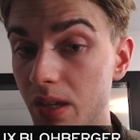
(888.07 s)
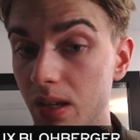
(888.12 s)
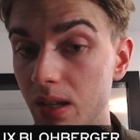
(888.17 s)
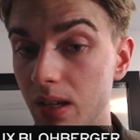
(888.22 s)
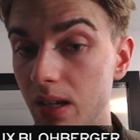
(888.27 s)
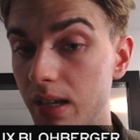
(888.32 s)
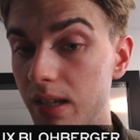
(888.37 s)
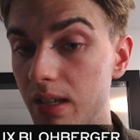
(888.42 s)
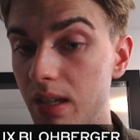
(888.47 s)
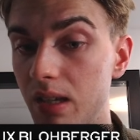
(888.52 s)

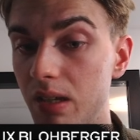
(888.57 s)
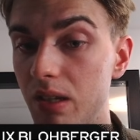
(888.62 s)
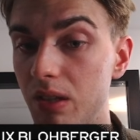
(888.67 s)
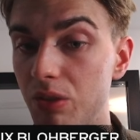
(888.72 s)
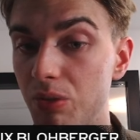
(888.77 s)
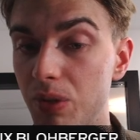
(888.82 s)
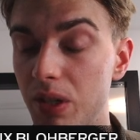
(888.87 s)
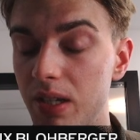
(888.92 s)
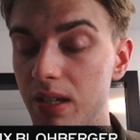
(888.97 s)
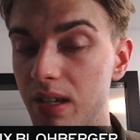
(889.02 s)
like king
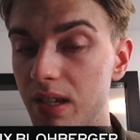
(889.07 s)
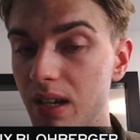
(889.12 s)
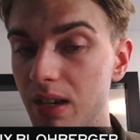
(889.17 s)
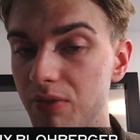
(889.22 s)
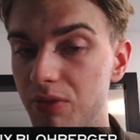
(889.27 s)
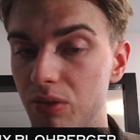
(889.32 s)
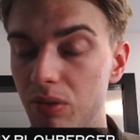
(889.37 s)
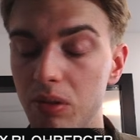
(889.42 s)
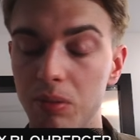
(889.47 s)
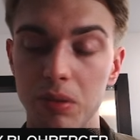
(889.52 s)
d3, king
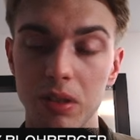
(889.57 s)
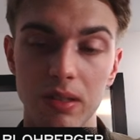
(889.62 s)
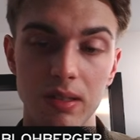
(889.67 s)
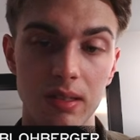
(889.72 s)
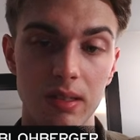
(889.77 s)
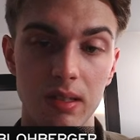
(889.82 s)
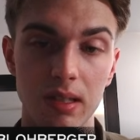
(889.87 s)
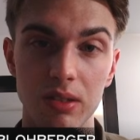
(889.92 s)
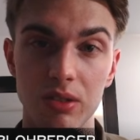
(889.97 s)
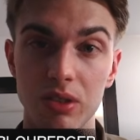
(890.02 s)
f3, but
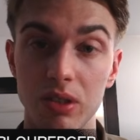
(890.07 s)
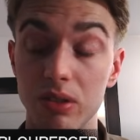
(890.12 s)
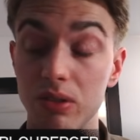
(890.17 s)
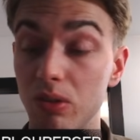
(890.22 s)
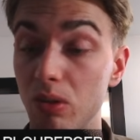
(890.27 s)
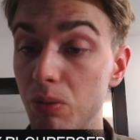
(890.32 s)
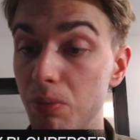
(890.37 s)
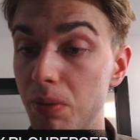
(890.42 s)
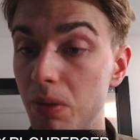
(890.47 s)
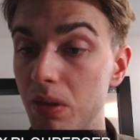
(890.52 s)
there's just
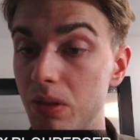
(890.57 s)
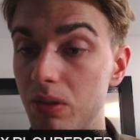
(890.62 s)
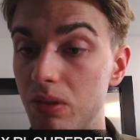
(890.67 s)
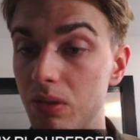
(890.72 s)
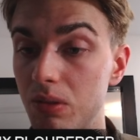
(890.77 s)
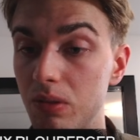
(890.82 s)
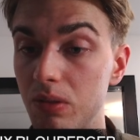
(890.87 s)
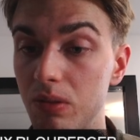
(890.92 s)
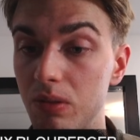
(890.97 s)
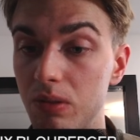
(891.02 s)
no point
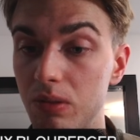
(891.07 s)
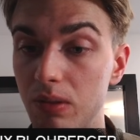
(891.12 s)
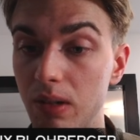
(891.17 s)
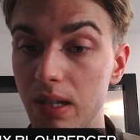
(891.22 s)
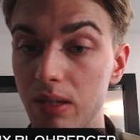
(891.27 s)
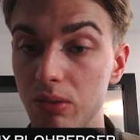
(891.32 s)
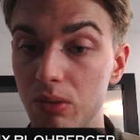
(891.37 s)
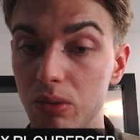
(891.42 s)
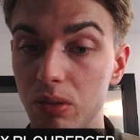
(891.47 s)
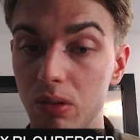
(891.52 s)
to
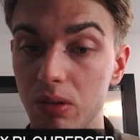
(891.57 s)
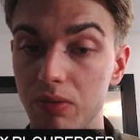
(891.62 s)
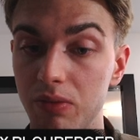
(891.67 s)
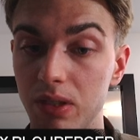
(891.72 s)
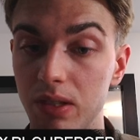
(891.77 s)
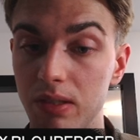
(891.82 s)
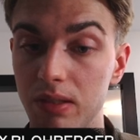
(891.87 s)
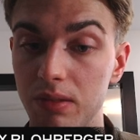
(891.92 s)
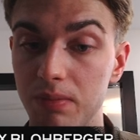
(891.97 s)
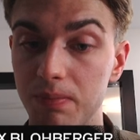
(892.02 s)
enter all of
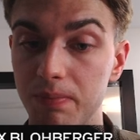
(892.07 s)
this.